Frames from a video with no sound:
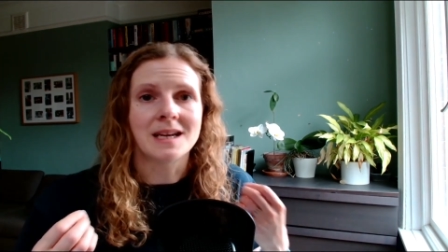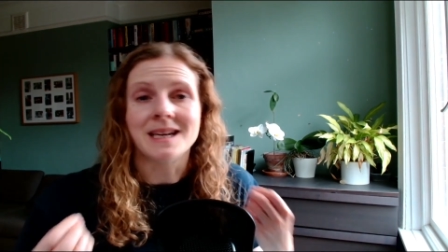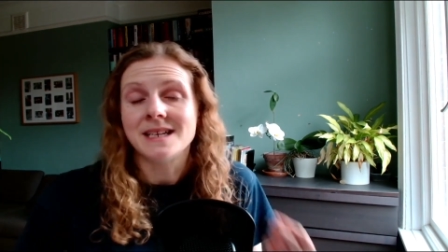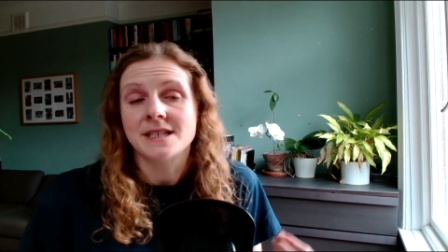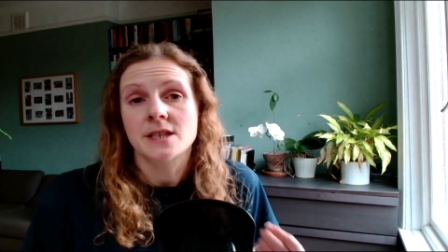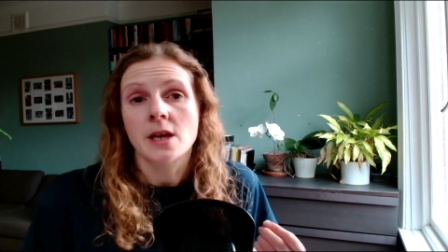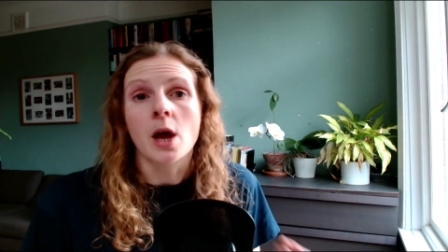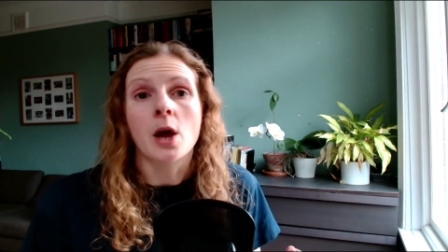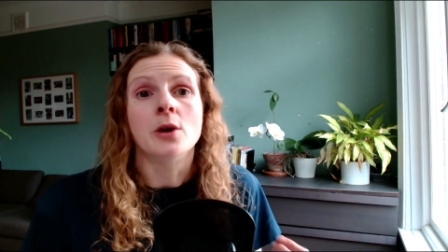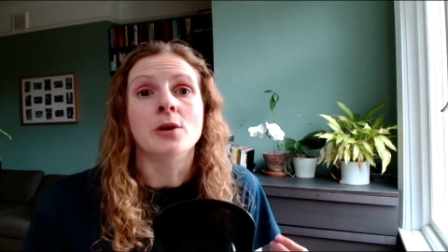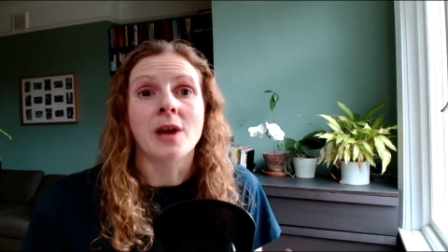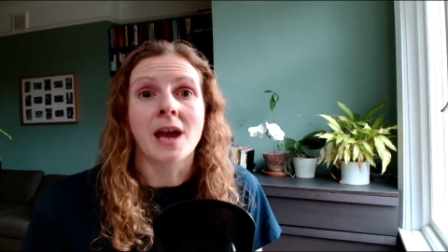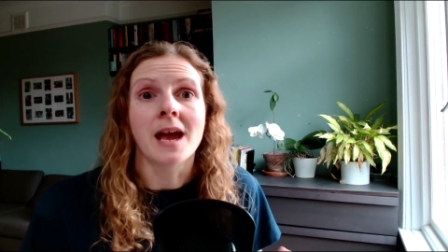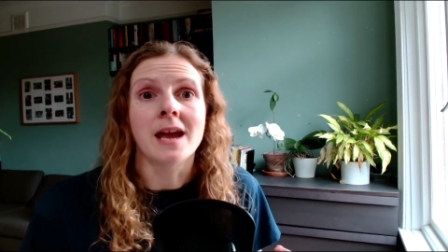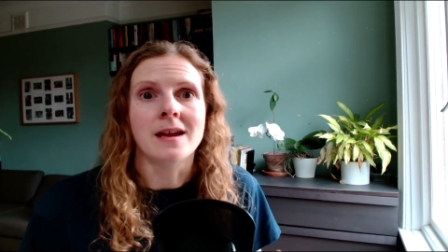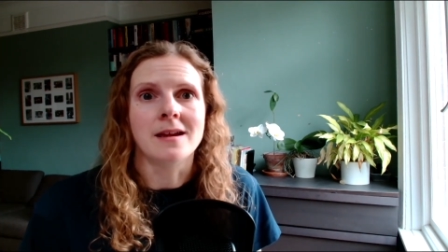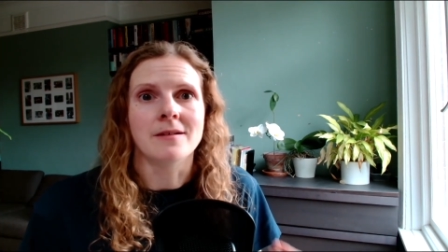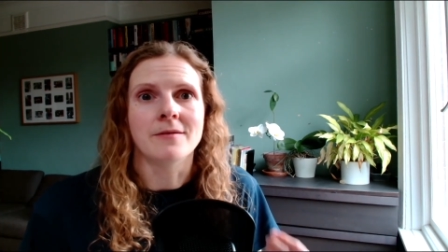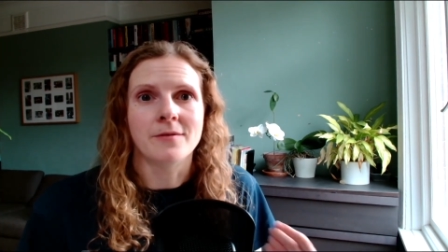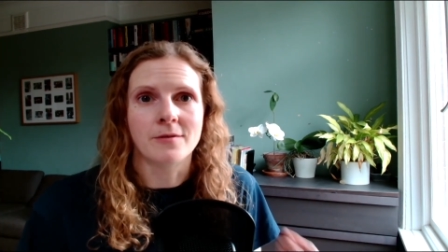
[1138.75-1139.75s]
It's
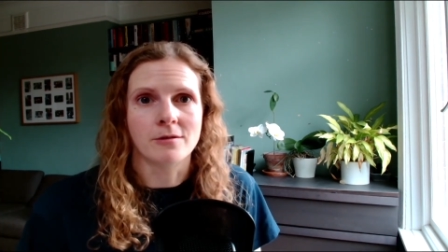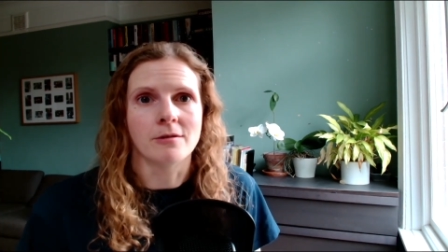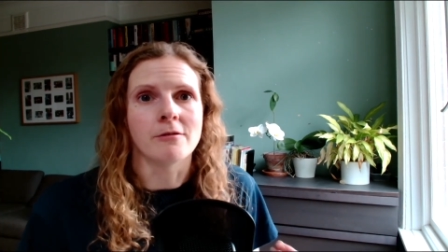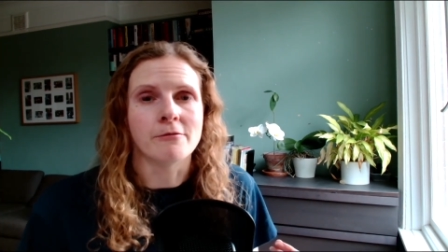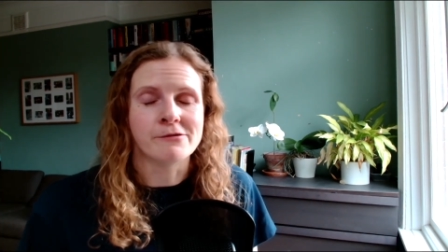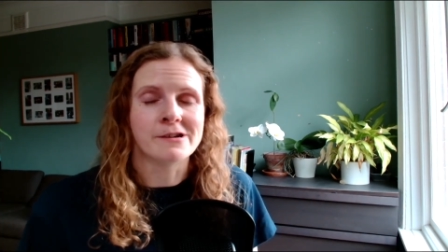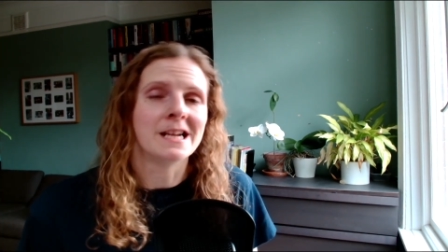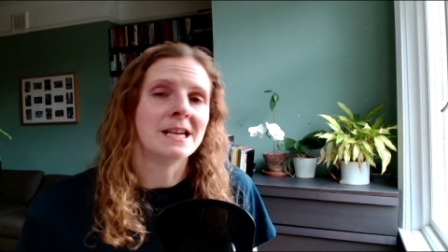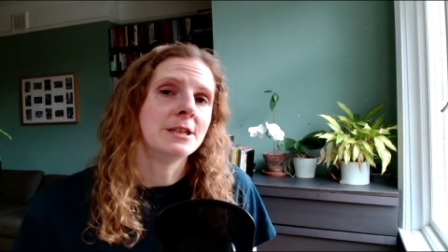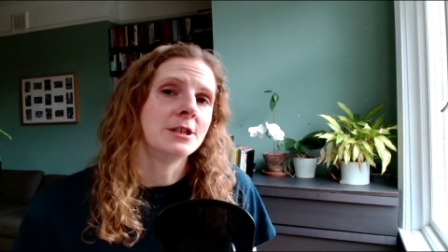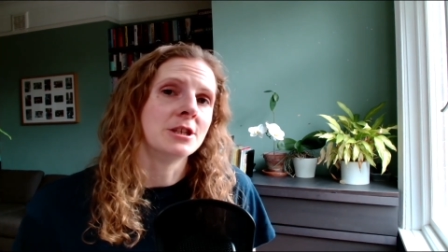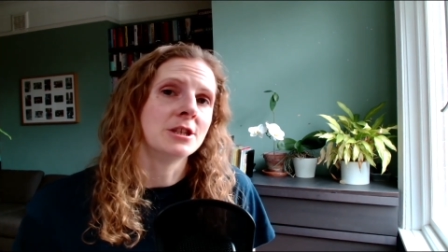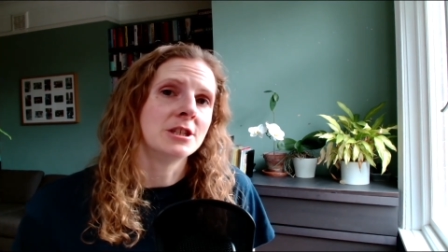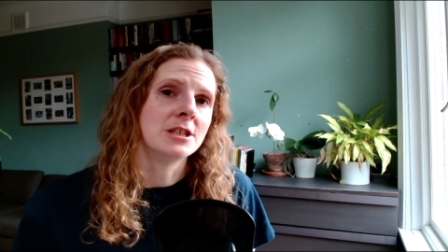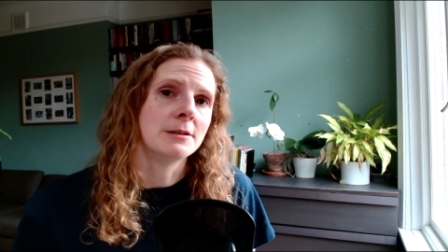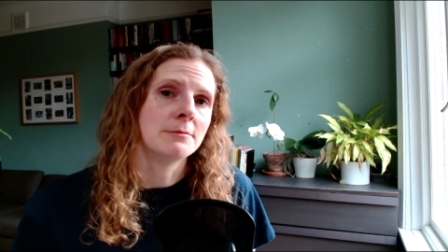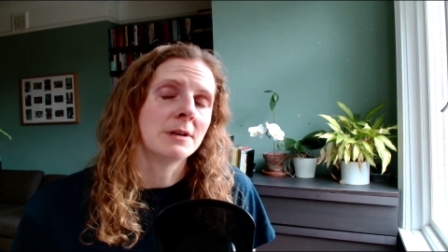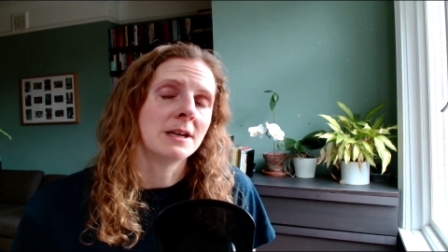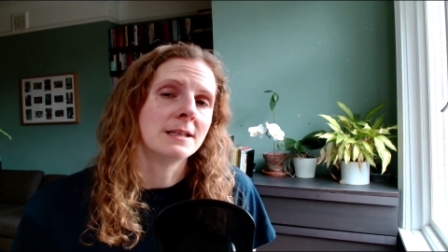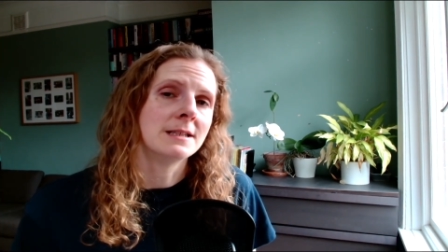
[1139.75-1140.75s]
okay for a
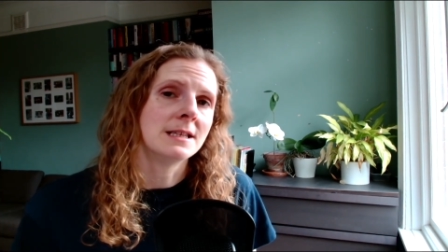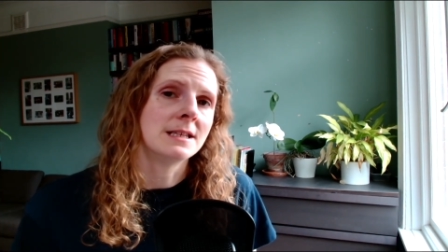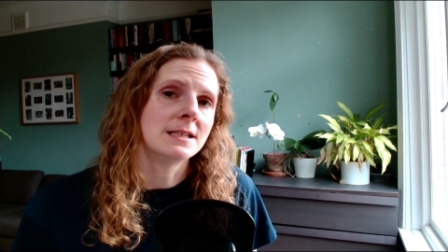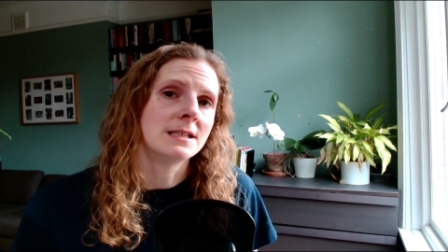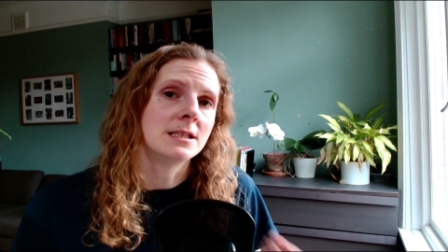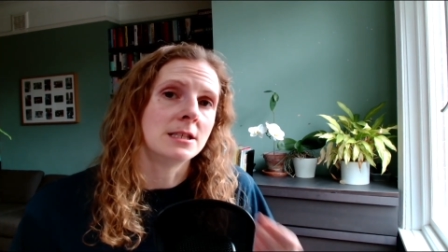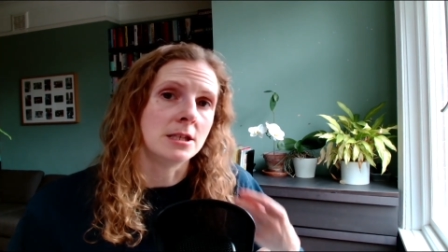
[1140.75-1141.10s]
relationship like this